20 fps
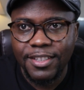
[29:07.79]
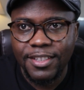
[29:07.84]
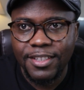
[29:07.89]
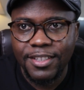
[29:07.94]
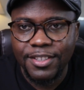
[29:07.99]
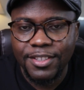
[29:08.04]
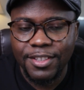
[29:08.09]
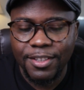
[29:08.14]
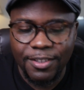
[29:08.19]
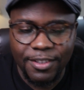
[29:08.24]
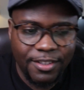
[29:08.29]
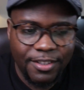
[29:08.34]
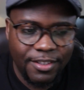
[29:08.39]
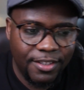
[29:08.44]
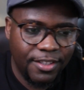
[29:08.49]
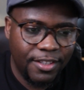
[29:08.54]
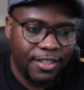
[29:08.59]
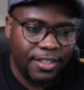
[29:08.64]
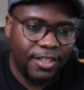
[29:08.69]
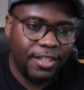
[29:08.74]
So,
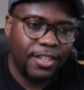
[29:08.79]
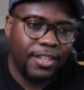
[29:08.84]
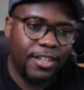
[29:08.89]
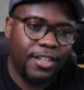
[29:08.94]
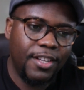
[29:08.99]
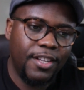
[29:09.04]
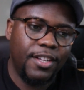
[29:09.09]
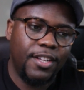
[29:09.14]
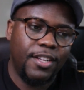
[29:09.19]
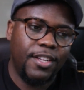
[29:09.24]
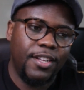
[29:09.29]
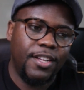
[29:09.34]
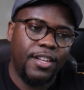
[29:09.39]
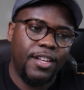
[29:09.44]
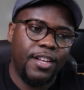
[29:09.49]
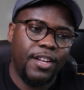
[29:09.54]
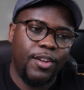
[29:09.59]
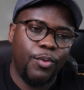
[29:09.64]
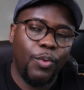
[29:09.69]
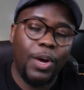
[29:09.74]

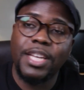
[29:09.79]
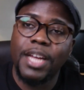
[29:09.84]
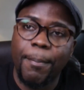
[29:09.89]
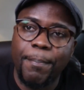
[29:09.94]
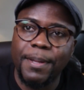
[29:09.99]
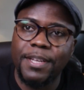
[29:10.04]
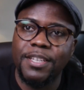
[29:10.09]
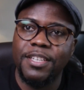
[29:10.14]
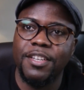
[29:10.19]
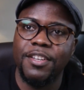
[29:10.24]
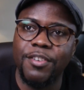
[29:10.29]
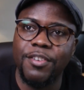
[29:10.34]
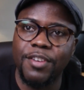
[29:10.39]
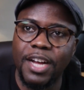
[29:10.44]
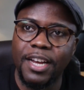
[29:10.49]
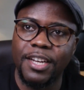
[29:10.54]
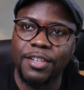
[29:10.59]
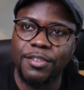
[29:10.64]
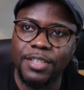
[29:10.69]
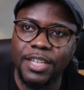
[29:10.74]
what happened in
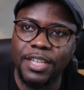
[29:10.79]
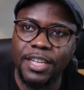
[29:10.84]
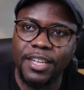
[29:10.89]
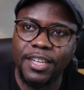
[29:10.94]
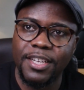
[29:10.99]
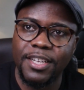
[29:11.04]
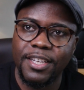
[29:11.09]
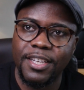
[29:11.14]
Uganda today?